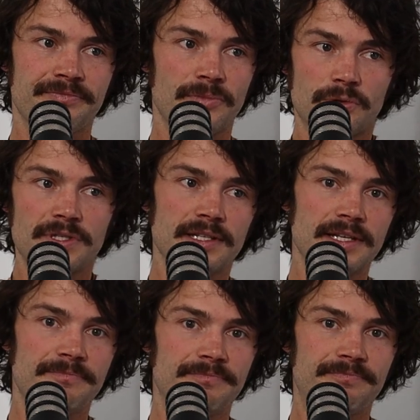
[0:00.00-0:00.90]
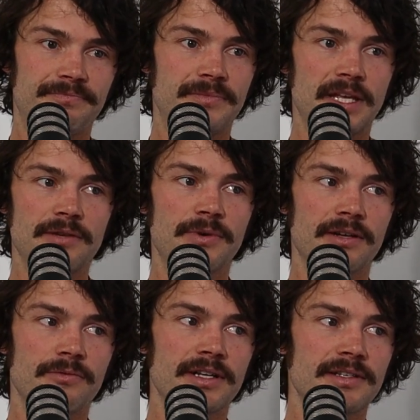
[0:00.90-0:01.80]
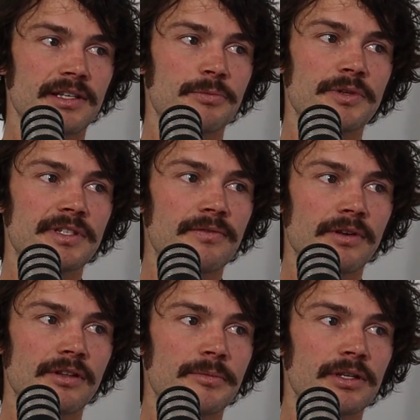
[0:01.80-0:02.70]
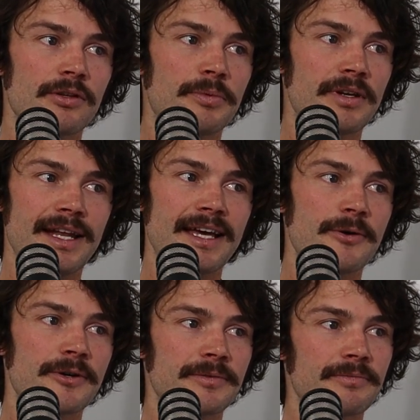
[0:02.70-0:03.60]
honestly, anyone can run a 6.7 kilometer loop in an hour.